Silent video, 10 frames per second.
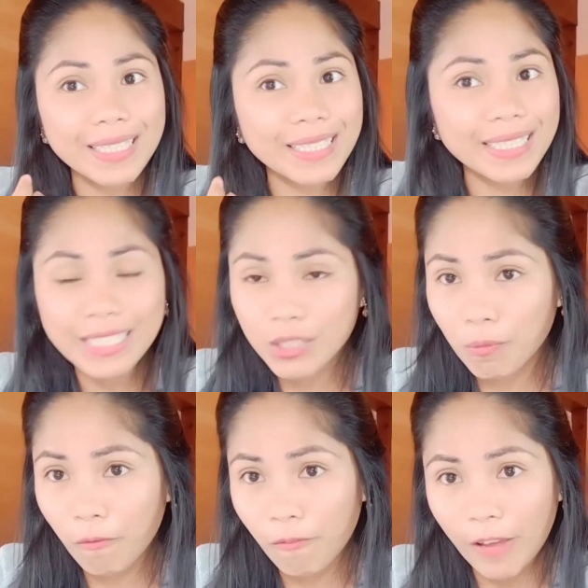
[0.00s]
is
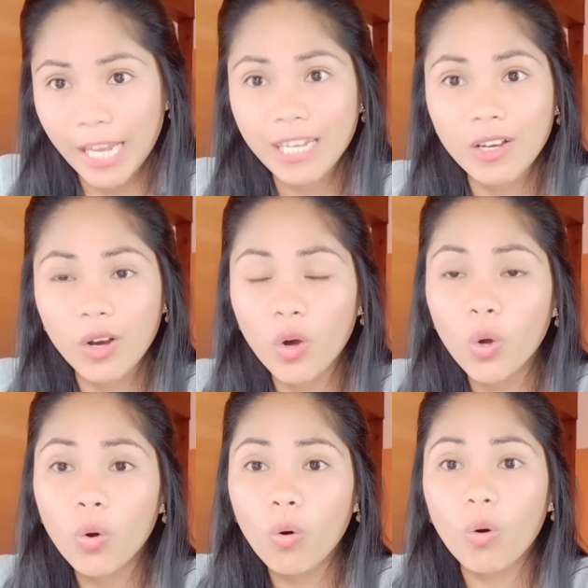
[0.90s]
fake
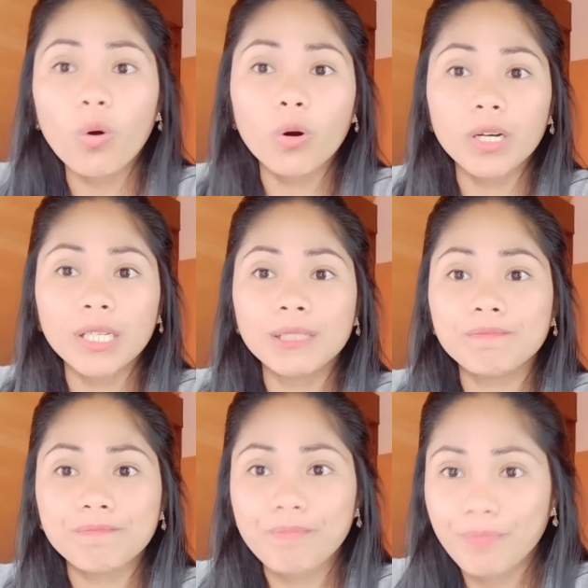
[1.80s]
or
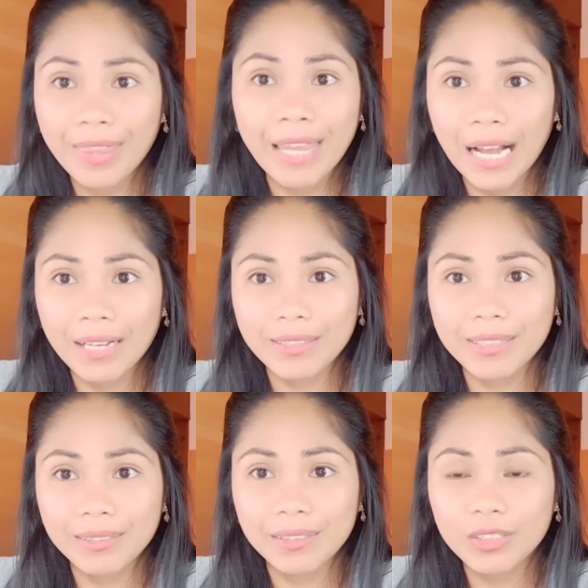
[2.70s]
not.
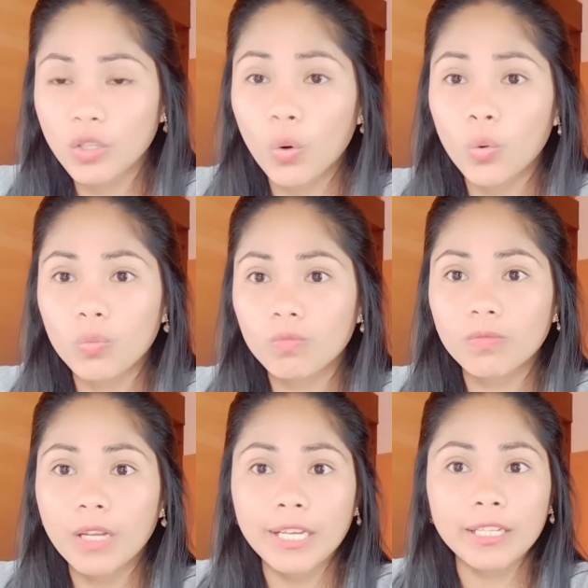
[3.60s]
So,
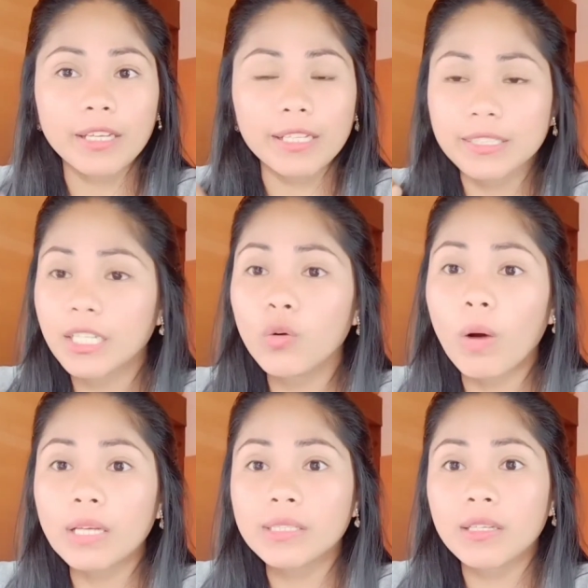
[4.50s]
ayan guys,
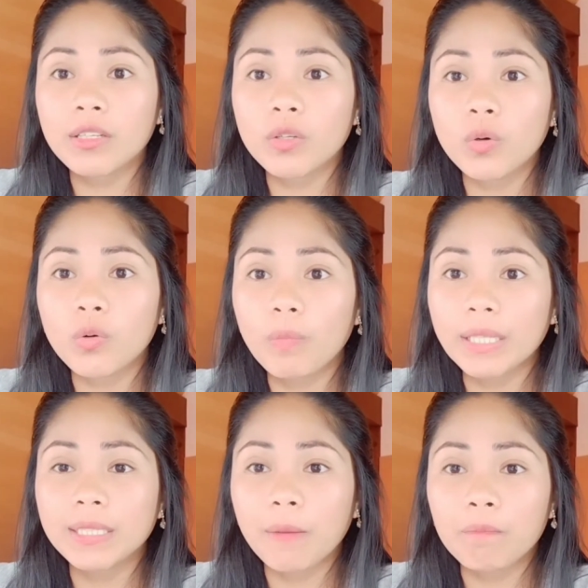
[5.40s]
iwasan yung
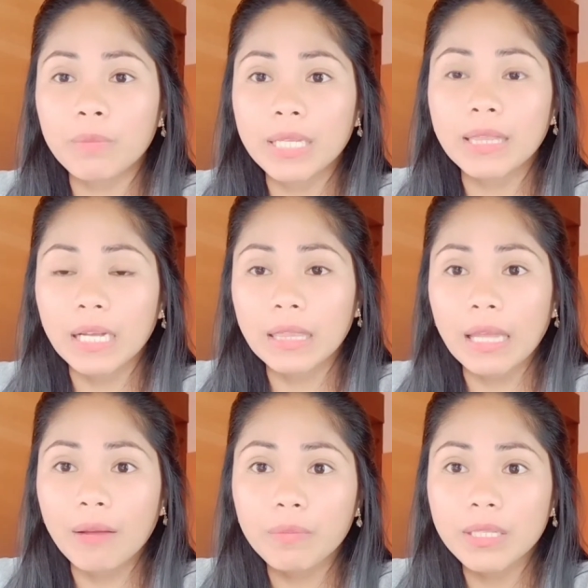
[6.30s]
mag-submit ng
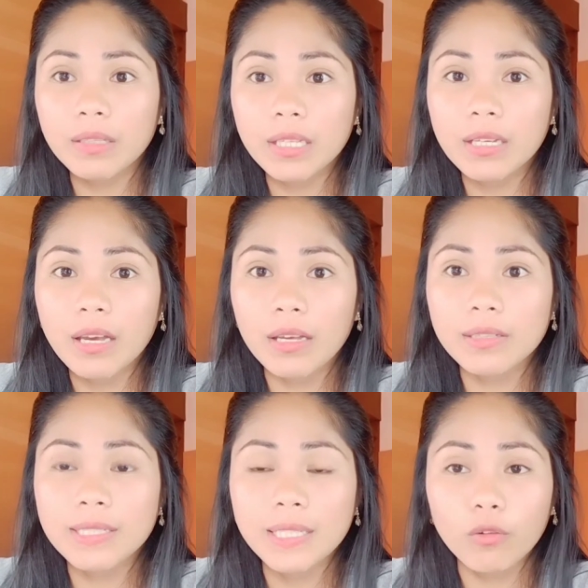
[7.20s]
dummy ticket
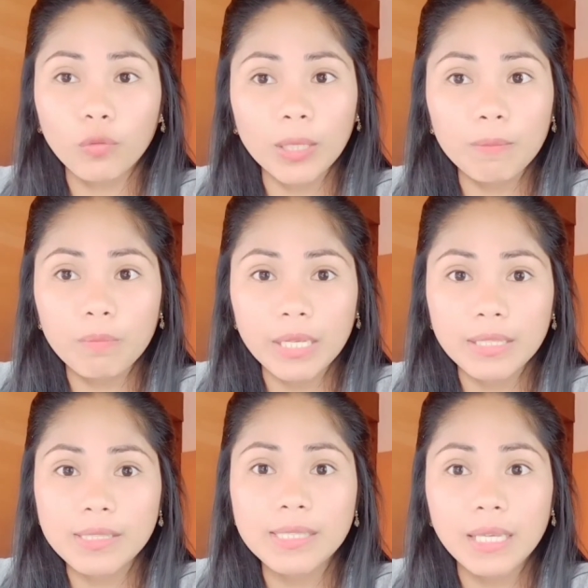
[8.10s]
sa
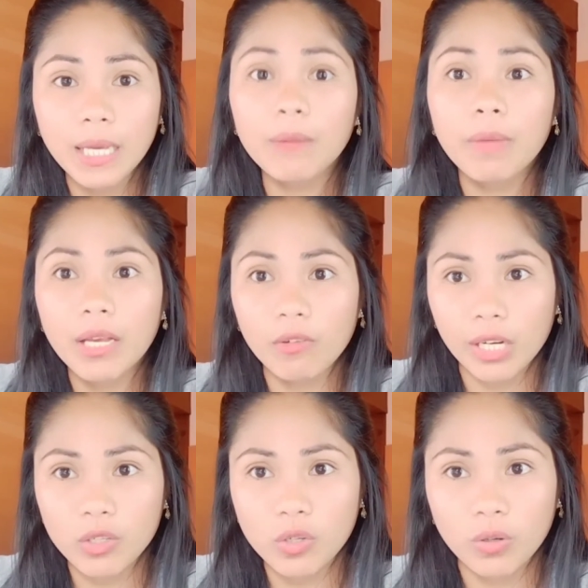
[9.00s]
Philippines
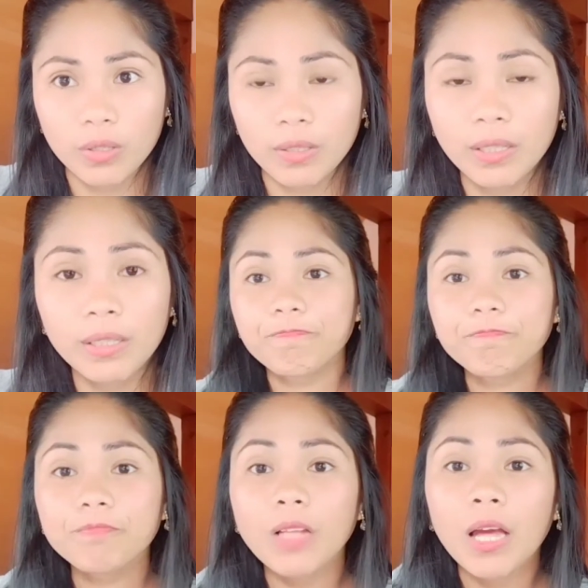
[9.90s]
immigration.
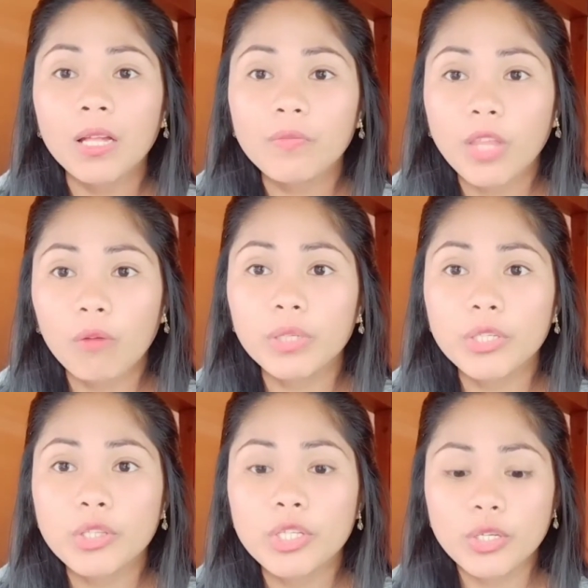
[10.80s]
Number
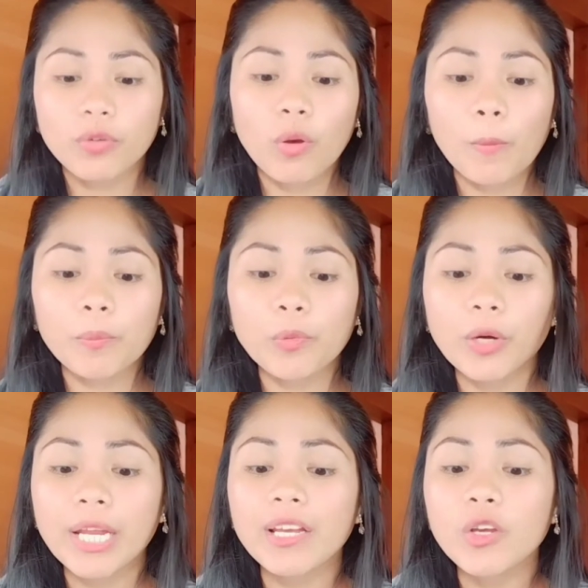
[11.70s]
2,
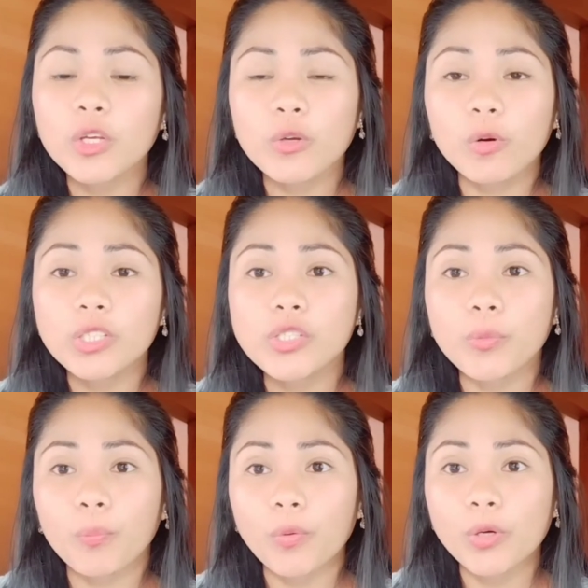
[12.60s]
bring your
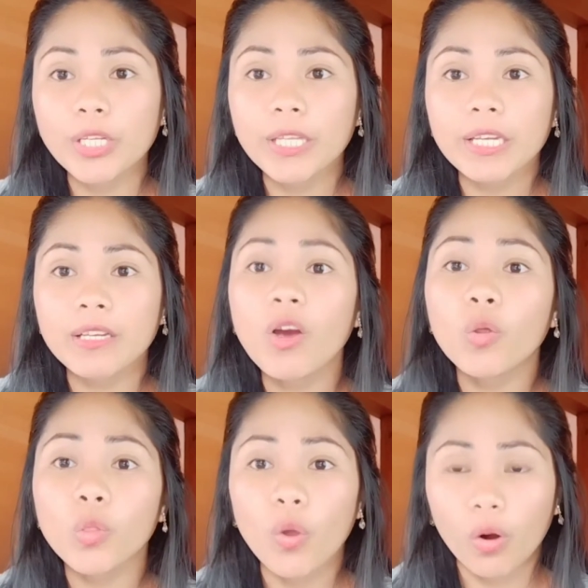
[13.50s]
supporting
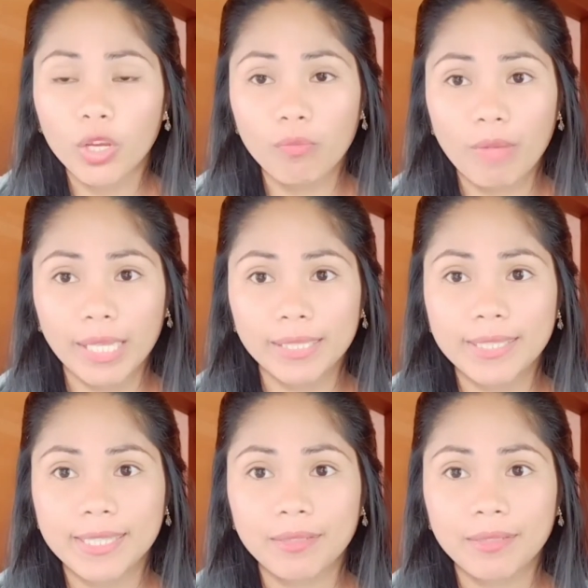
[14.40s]
documents.